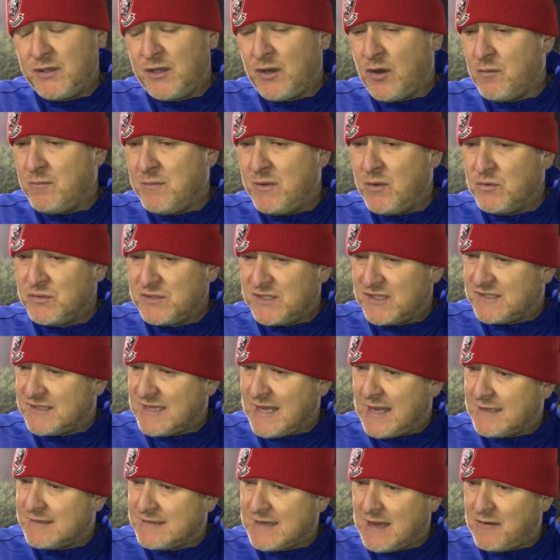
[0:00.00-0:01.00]
Millsy
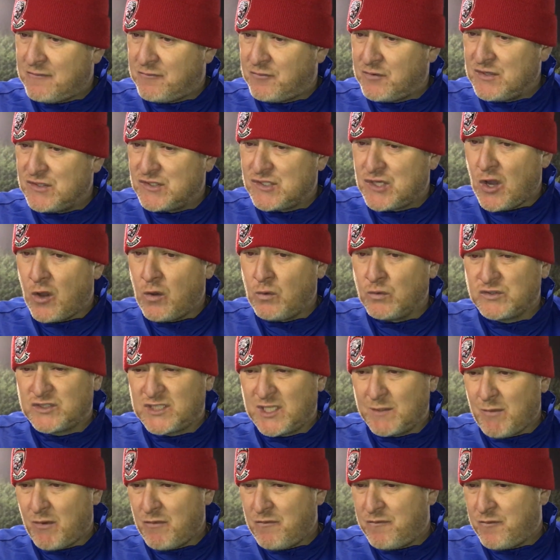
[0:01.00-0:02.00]
stands out for his goals,
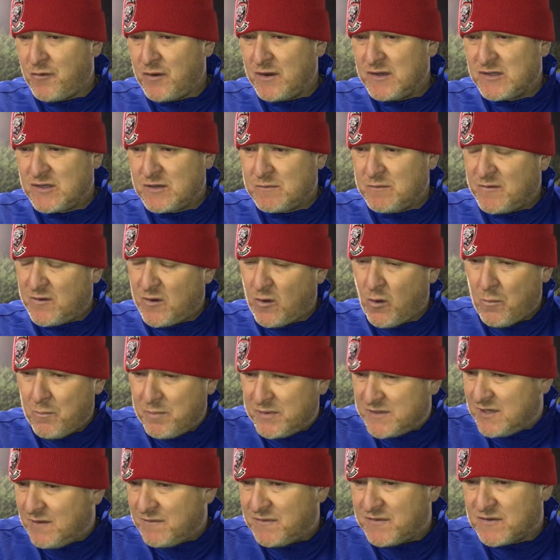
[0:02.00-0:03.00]
Simo for his
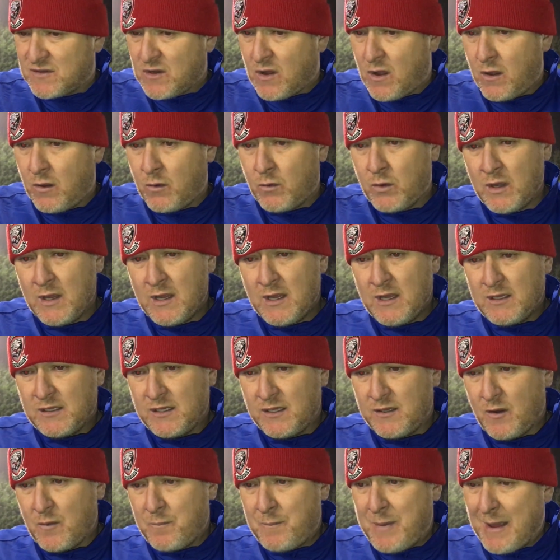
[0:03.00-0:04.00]
combative style,
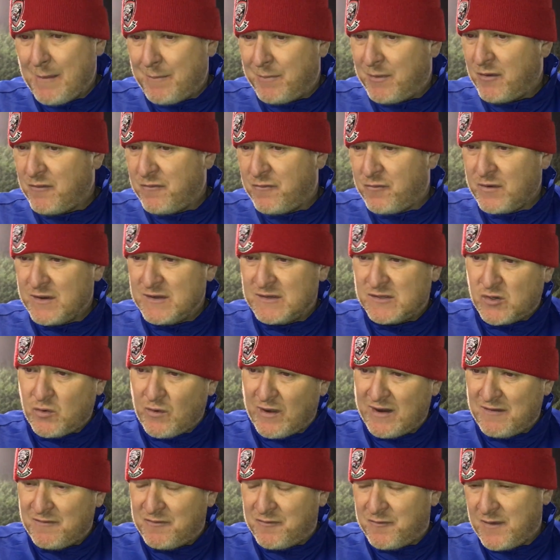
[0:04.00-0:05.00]
Pablo for his
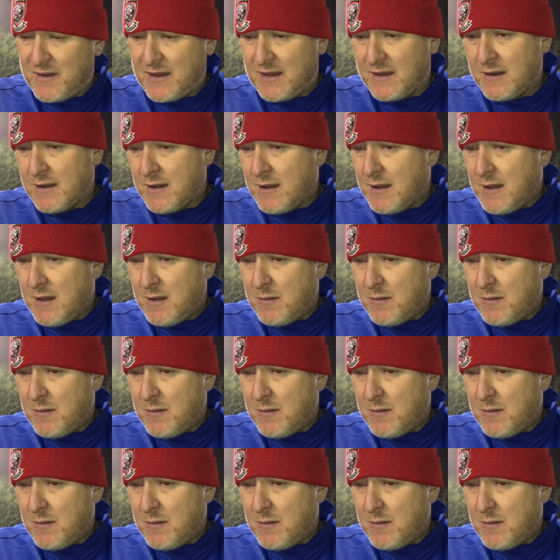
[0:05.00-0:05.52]
great feet.